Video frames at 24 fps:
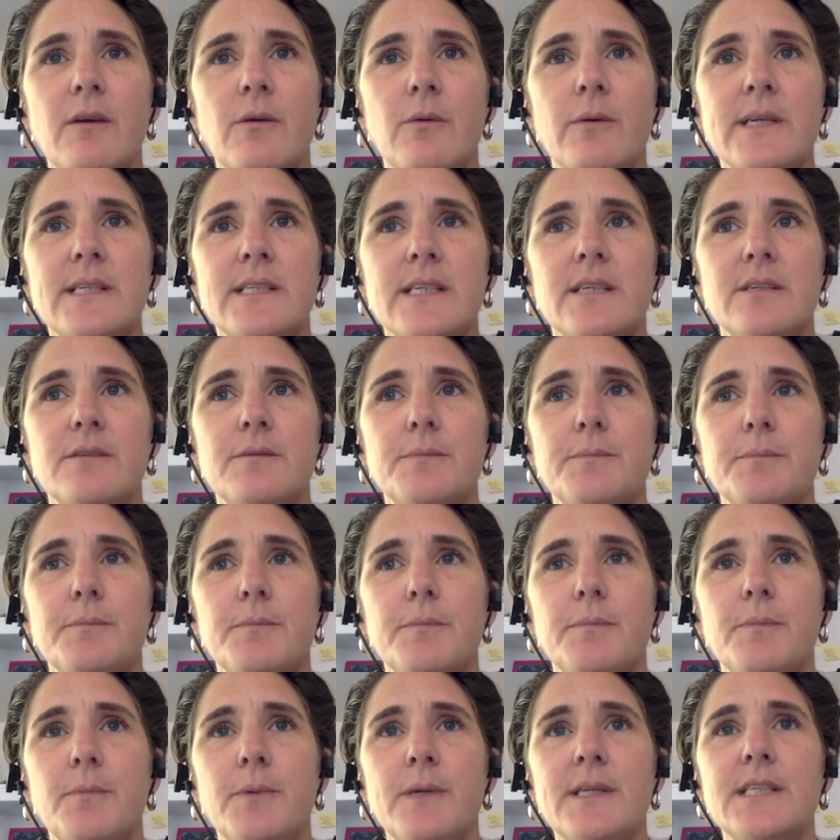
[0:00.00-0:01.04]
I think we did
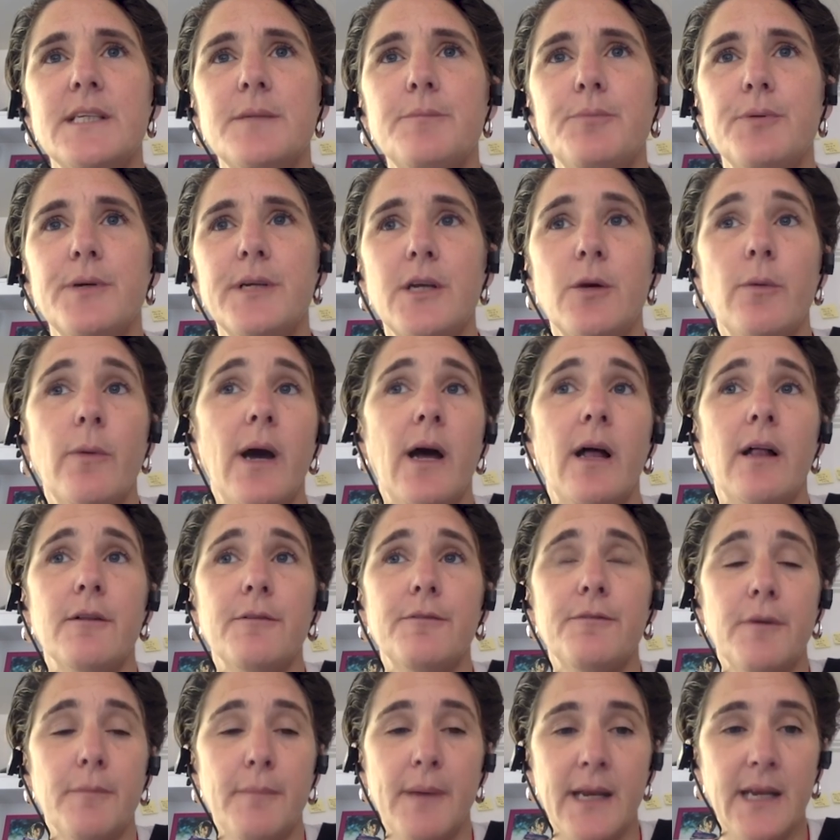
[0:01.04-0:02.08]
we did pretty
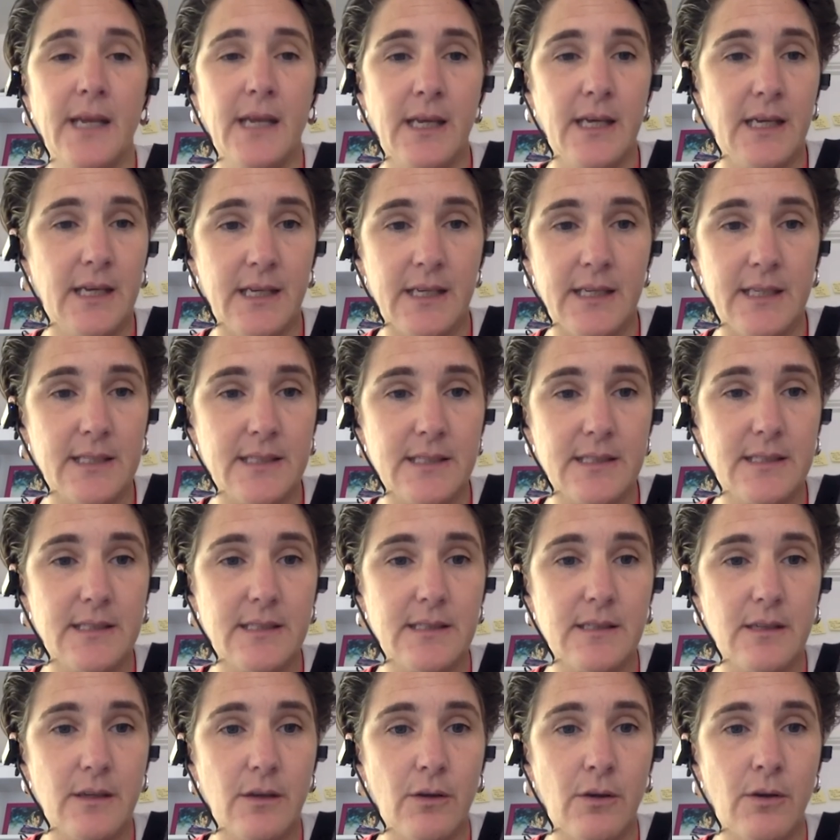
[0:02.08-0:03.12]
well for many years,
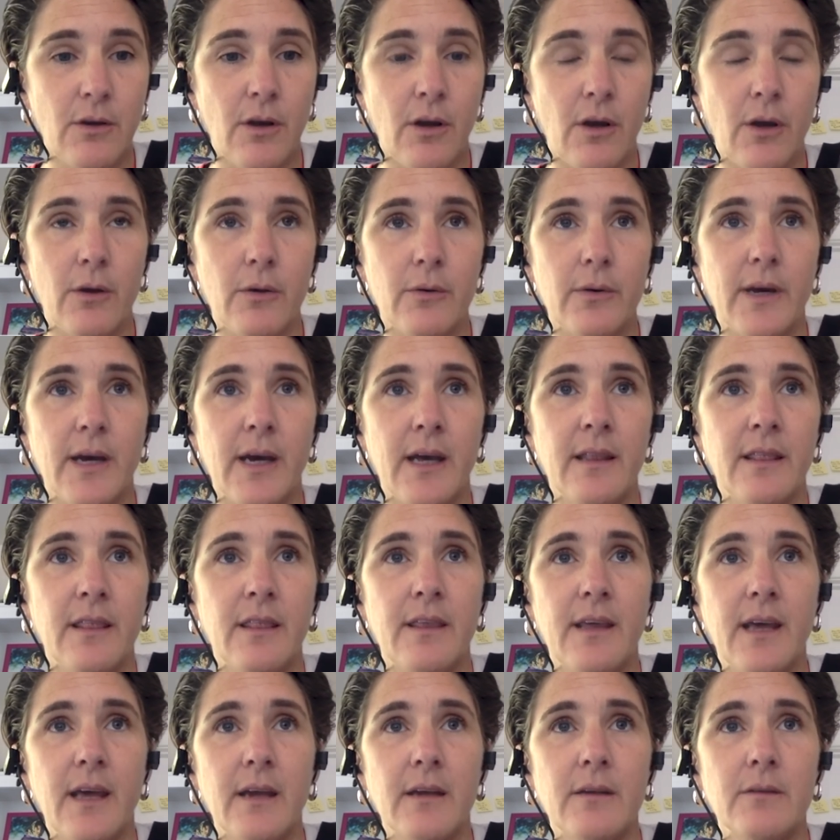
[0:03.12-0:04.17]
you know.
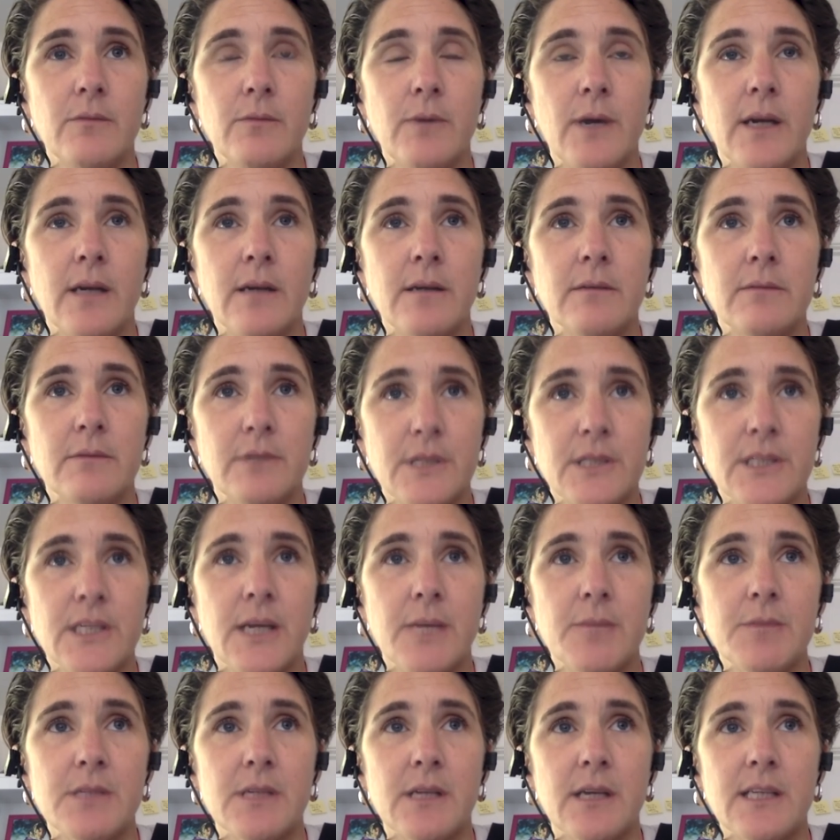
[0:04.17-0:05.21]
And then when
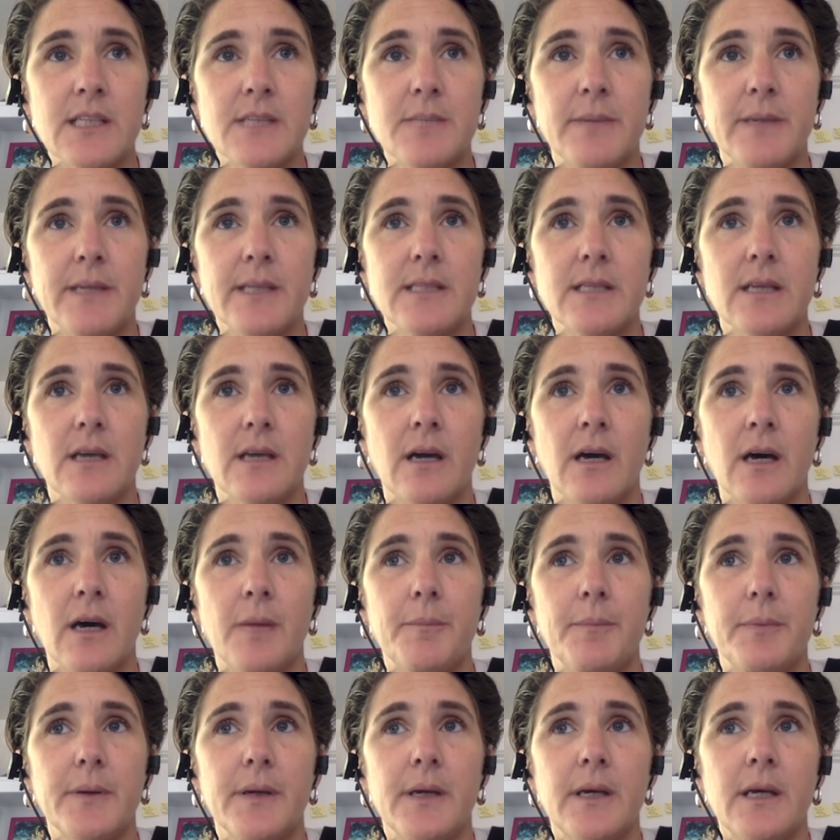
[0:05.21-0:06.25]
when James and I split
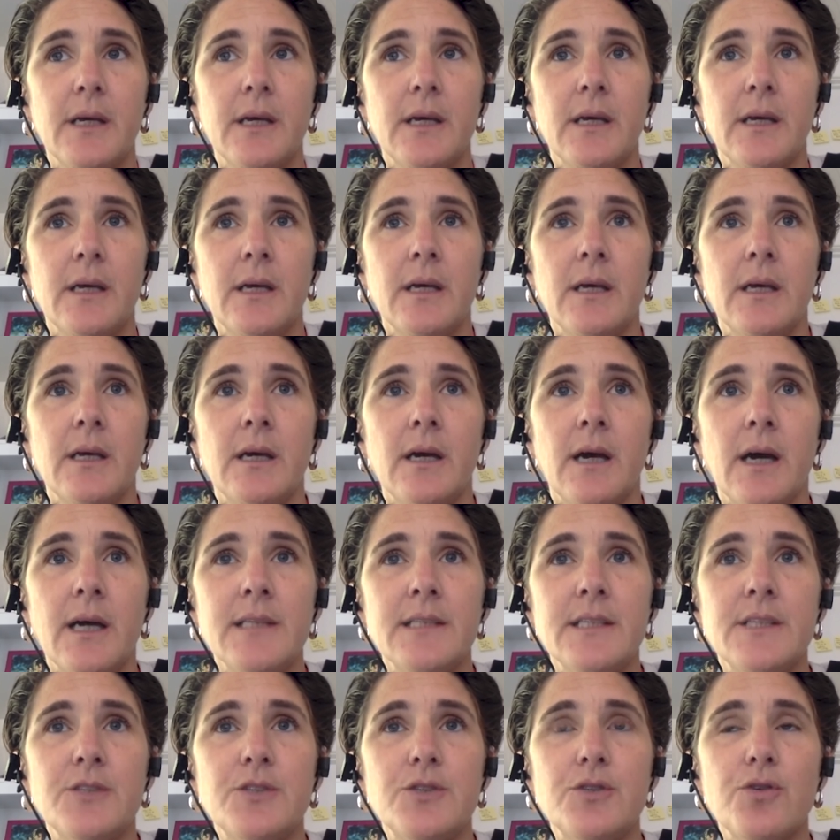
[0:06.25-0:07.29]
up,
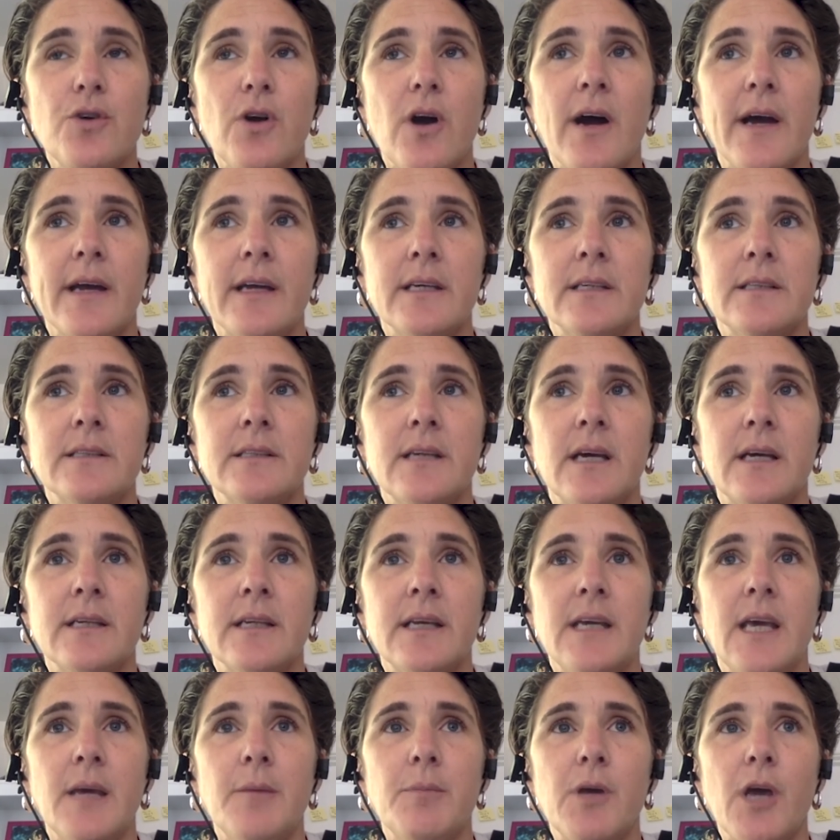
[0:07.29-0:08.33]
I did try and
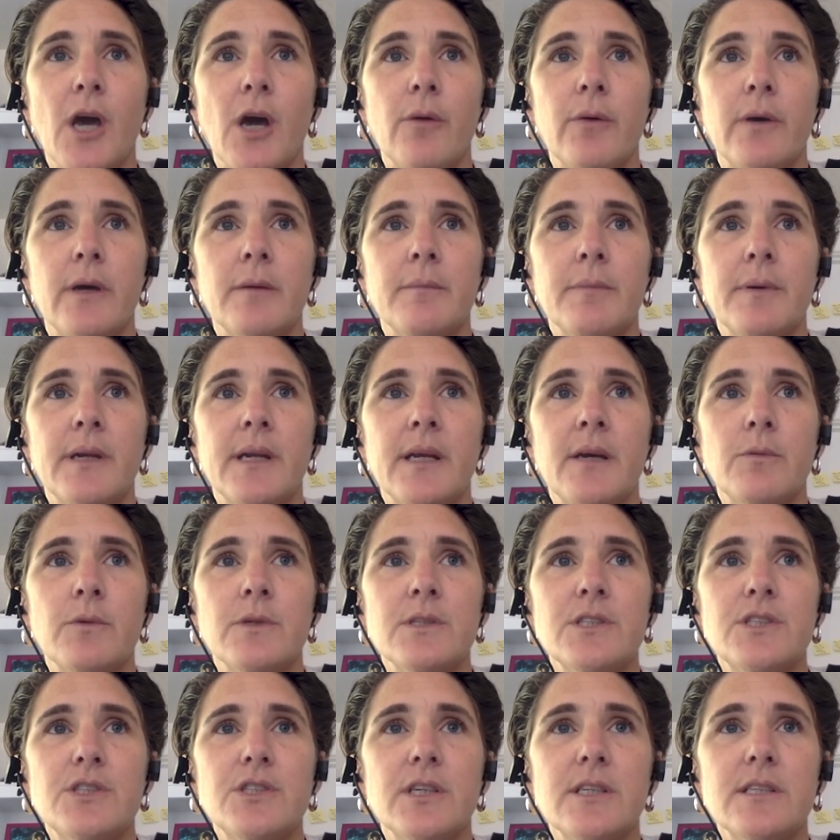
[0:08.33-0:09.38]
and keep going, but it
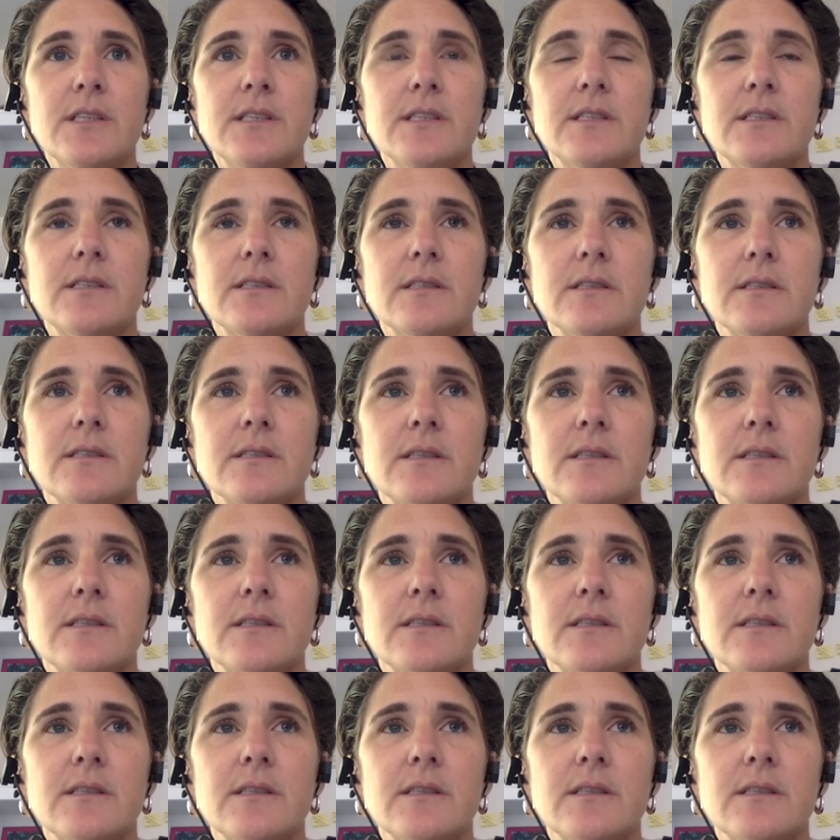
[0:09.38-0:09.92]
was just